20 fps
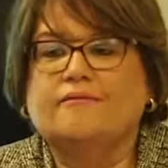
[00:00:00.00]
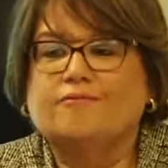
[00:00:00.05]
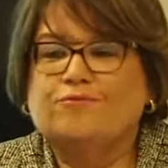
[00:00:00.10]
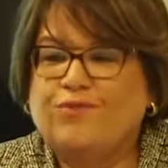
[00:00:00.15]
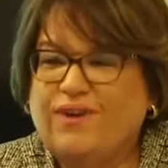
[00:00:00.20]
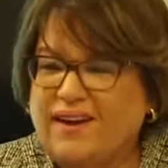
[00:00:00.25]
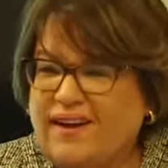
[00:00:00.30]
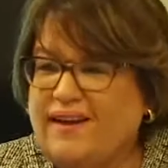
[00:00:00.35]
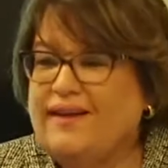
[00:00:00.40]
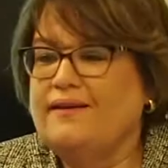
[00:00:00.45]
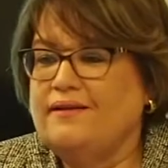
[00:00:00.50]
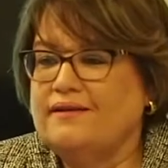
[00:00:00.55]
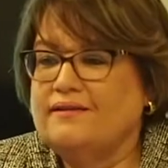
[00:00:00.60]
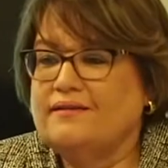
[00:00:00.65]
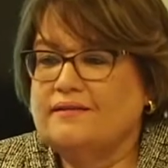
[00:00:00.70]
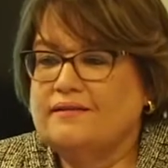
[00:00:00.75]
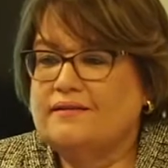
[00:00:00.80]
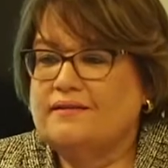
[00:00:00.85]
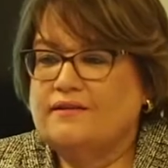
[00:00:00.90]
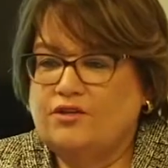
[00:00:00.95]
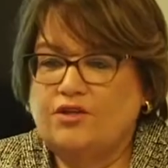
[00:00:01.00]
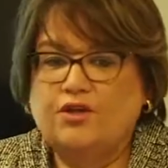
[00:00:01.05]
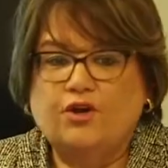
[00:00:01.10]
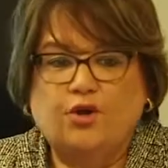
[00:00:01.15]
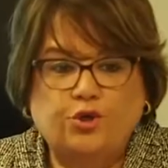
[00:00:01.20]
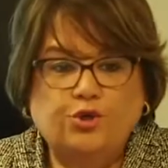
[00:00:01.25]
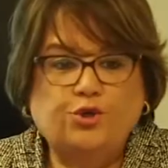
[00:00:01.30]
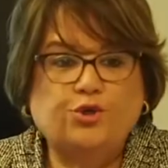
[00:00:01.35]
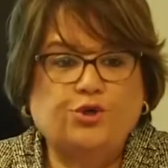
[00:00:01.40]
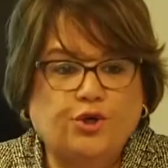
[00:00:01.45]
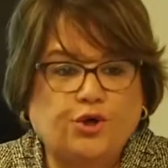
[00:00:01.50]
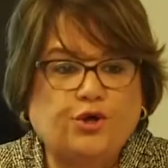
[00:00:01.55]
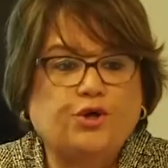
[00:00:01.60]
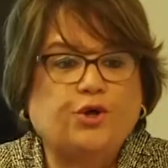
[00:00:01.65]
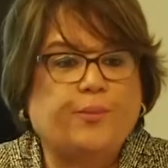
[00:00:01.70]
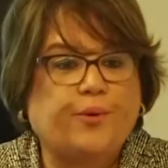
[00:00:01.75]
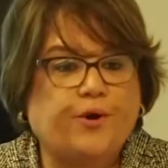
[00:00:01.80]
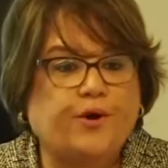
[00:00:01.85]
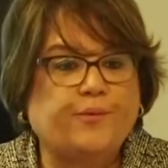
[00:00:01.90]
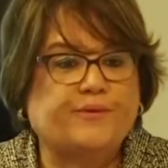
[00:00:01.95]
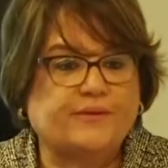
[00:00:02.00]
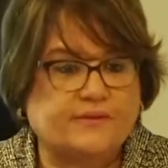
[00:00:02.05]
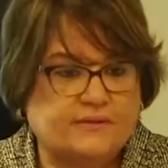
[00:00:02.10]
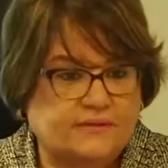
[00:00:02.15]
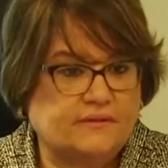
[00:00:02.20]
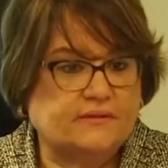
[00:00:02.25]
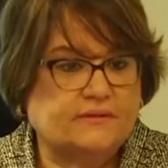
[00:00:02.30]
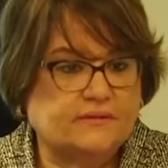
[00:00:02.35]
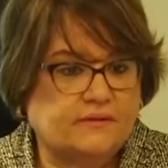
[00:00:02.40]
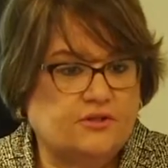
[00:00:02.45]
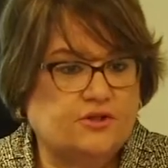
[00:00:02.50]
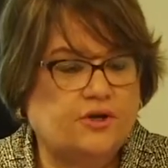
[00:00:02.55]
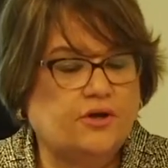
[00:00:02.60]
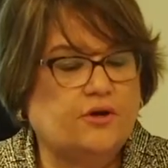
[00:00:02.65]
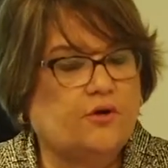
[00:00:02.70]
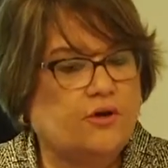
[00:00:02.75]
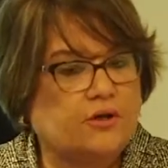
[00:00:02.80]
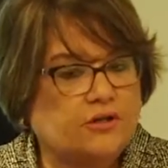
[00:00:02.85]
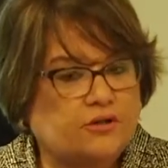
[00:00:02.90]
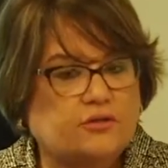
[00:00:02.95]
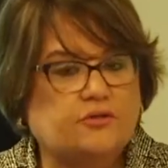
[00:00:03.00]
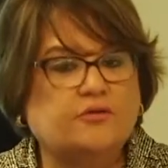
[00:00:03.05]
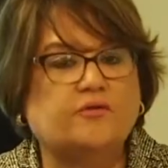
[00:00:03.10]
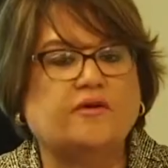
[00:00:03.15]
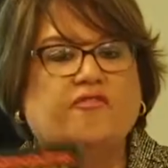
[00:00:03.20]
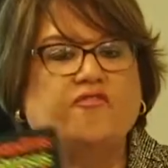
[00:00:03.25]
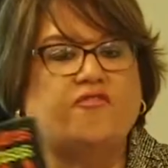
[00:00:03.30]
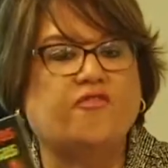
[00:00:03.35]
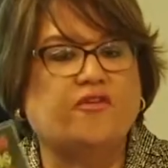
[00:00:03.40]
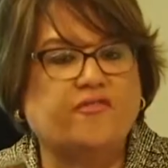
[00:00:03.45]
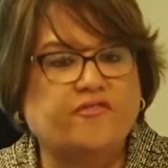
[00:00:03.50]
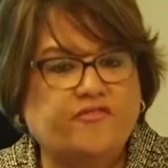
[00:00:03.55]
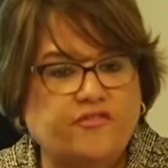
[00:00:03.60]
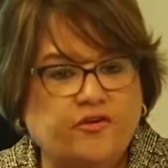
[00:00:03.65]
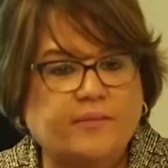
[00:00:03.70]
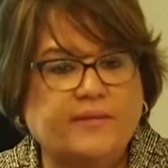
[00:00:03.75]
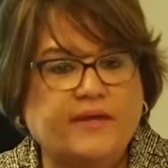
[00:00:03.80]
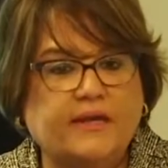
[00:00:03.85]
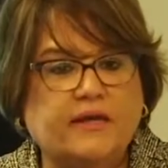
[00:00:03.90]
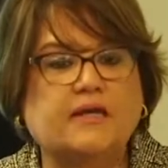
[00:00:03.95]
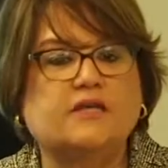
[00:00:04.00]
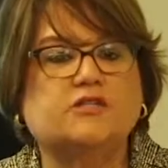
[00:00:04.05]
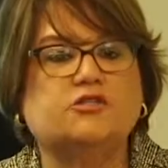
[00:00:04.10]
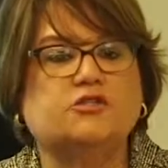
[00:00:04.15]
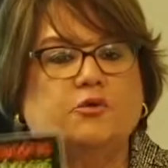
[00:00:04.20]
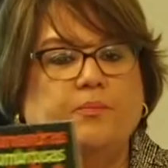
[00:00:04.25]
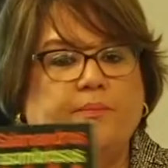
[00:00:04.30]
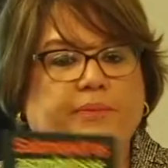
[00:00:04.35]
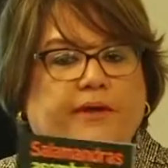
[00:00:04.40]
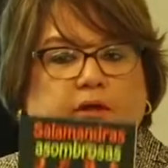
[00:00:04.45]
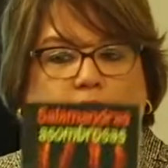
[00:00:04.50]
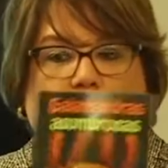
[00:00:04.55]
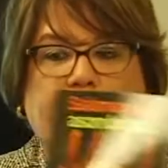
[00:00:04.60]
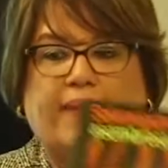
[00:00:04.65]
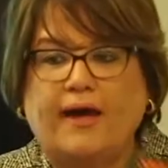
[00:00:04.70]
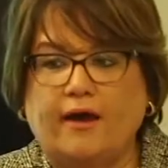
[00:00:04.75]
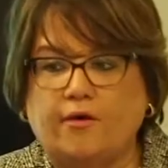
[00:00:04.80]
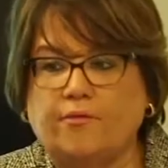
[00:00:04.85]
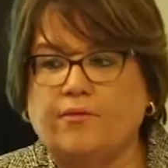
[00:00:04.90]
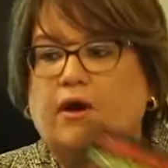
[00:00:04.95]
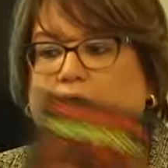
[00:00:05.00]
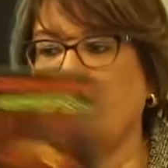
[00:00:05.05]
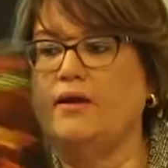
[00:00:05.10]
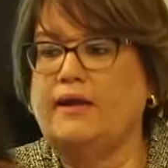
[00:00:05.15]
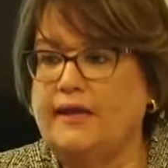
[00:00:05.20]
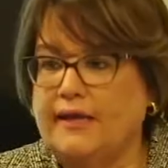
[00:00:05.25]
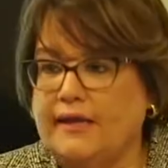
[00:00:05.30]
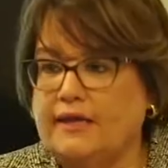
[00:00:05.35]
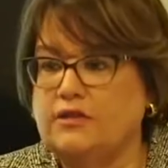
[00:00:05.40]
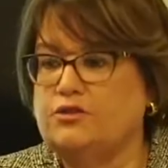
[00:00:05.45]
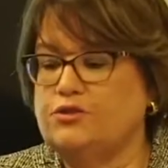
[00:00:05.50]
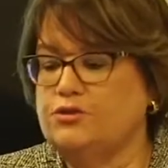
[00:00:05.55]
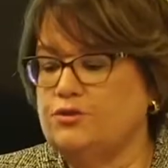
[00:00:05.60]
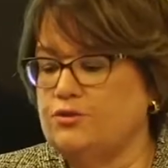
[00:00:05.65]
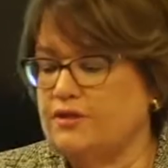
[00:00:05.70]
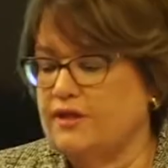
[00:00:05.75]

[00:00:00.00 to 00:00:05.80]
Right? You know your purpose. You're going to do it for a few minutes to build background into